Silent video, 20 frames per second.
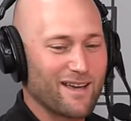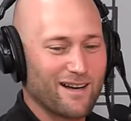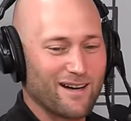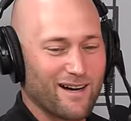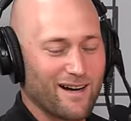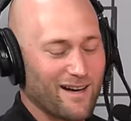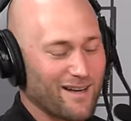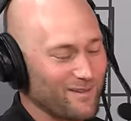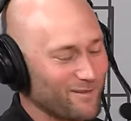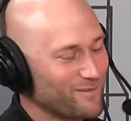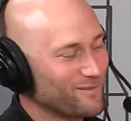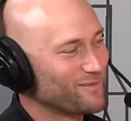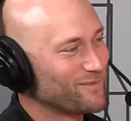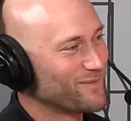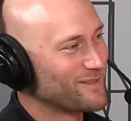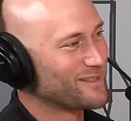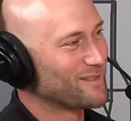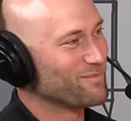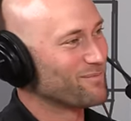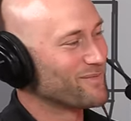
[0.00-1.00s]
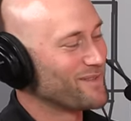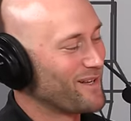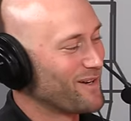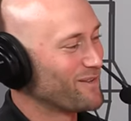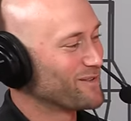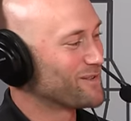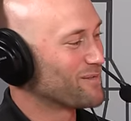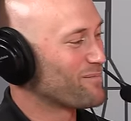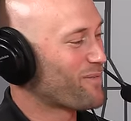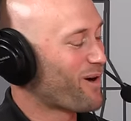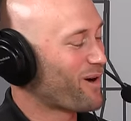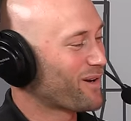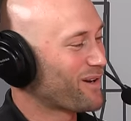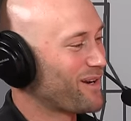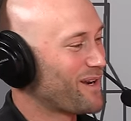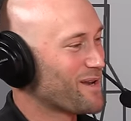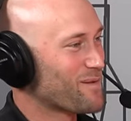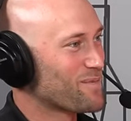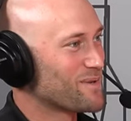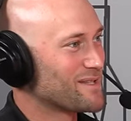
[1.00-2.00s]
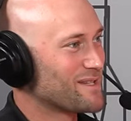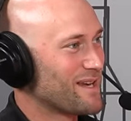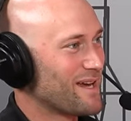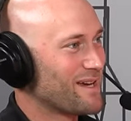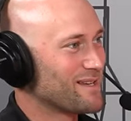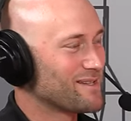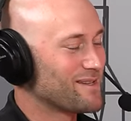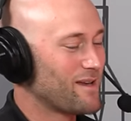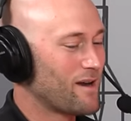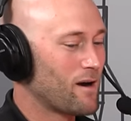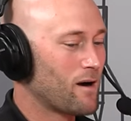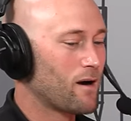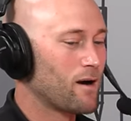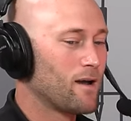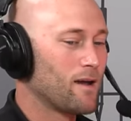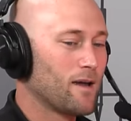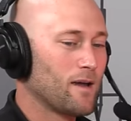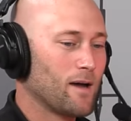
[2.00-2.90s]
Uh, some, you know, some marketing pizzazz there.